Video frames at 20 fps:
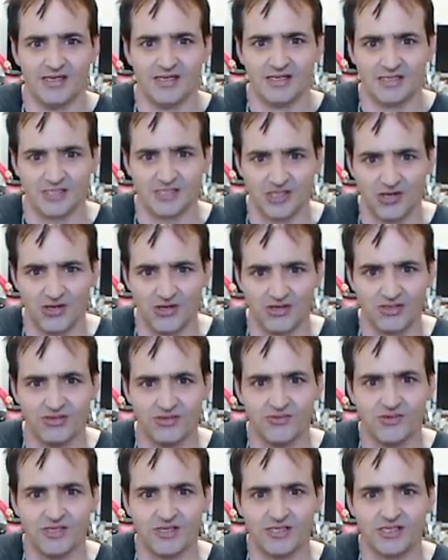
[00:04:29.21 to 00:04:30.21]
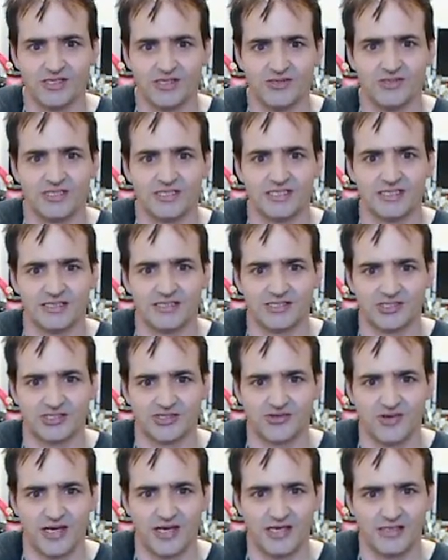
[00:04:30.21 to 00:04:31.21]
because all you want to do is
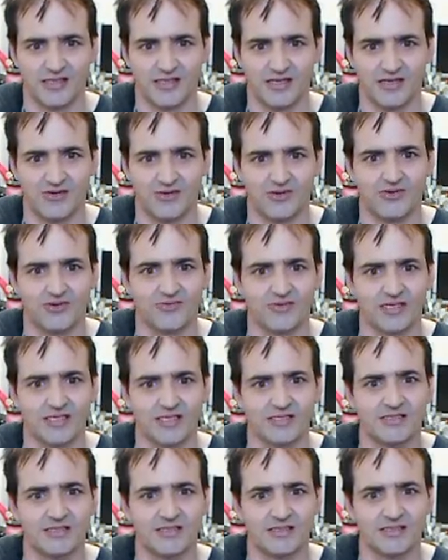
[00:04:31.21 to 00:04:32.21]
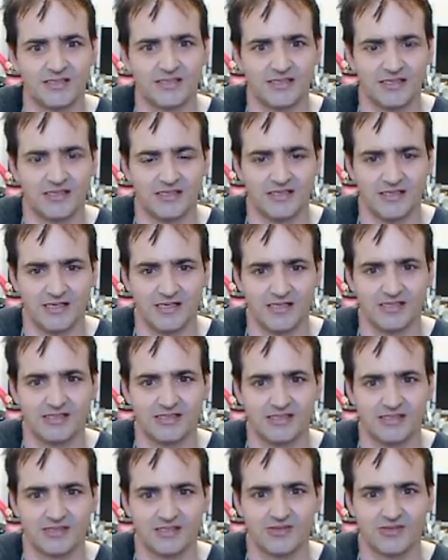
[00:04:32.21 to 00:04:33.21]
extract that O-ring to get a
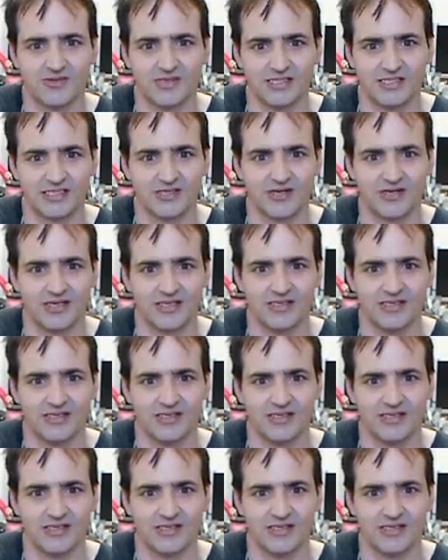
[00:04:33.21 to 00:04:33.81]
nice squeeze on it.